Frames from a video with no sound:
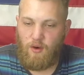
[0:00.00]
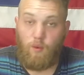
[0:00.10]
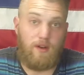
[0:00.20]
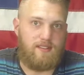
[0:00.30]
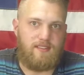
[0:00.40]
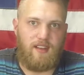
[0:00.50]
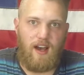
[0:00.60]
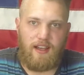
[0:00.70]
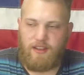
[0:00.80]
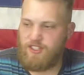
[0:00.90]
wood
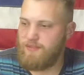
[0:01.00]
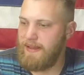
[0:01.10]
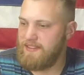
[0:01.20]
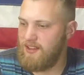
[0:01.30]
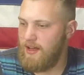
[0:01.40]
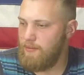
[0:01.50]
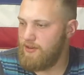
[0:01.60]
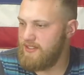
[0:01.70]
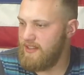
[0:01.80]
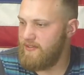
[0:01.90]
stock. It just makes a lot
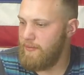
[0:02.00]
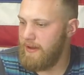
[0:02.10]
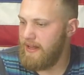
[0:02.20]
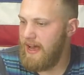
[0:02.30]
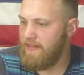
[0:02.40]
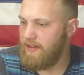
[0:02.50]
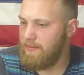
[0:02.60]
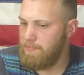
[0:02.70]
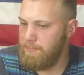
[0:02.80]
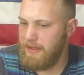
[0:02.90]
more sense for me to have
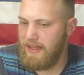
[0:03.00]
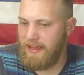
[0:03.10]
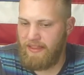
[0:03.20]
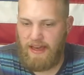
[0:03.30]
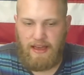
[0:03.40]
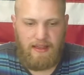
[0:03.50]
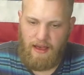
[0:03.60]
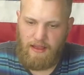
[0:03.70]
it be like that.